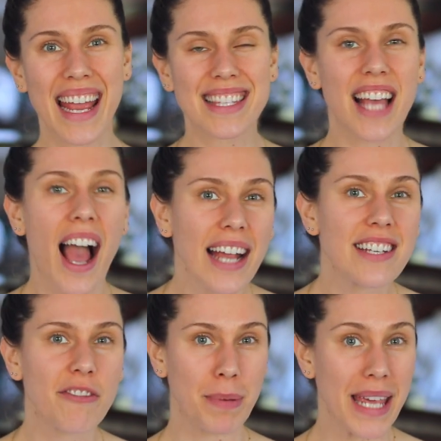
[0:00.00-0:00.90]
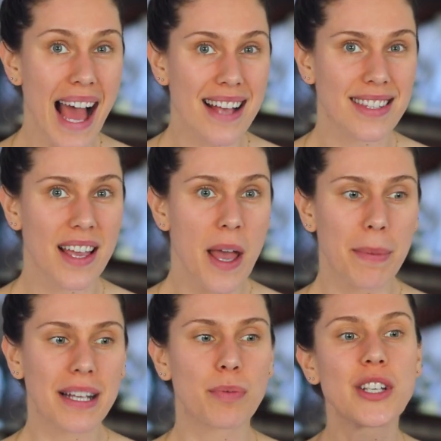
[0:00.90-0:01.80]
it's kind of BS
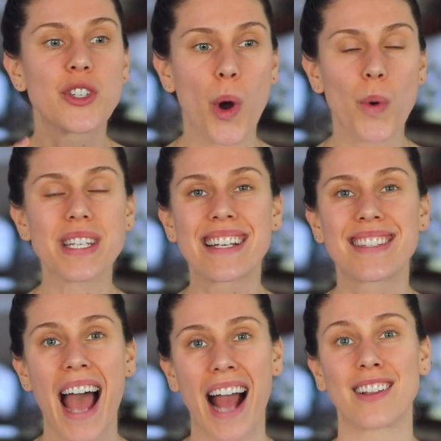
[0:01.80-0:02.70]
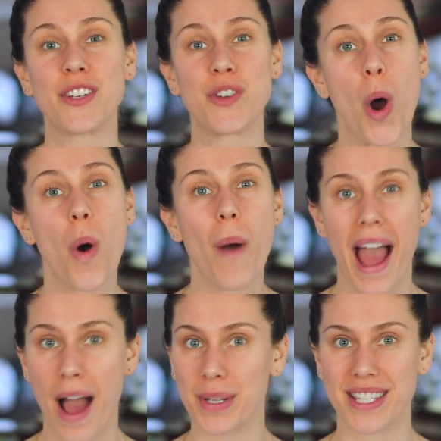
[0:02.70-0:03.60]
because we don't exactly know
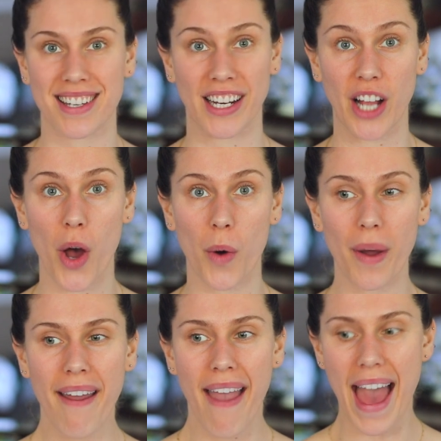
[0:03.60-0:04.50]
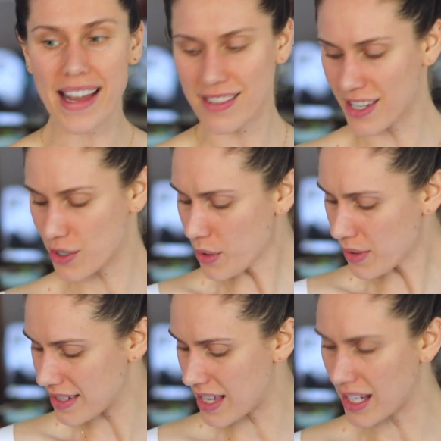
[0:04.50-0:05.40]
how it's gonna go. And the truth
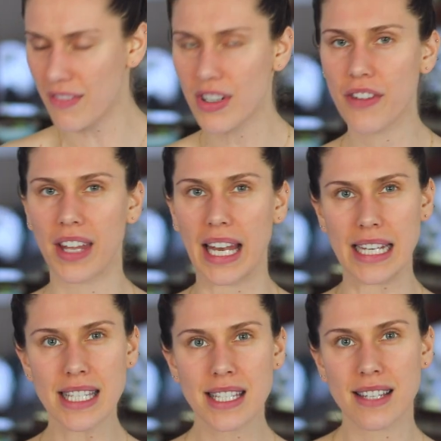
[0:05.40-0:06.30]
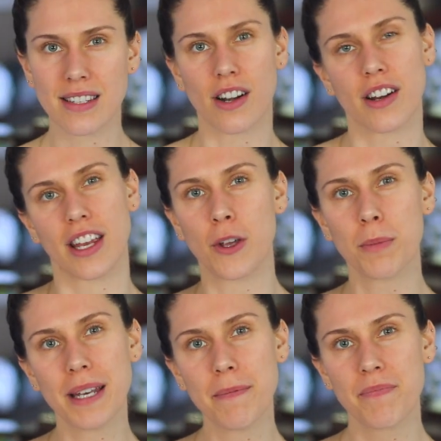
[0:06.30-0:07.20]
is that even if it is tested on a
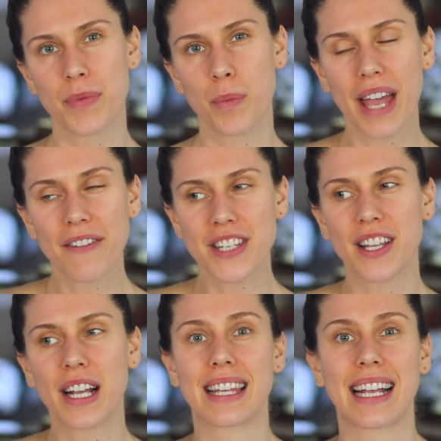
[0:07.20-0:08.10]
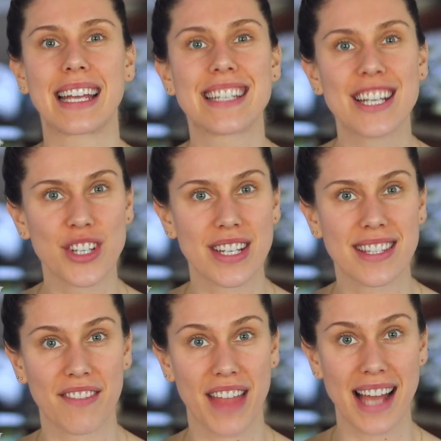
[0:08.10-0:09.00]
human, we have to look at the conditions
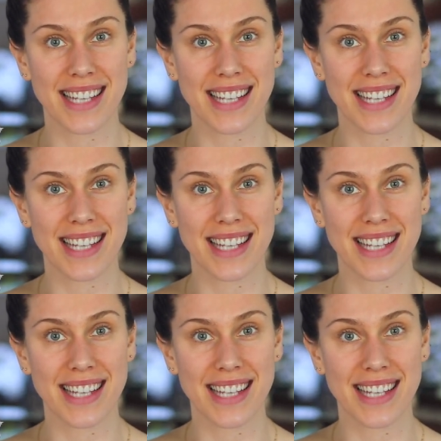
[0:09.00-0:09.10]
of that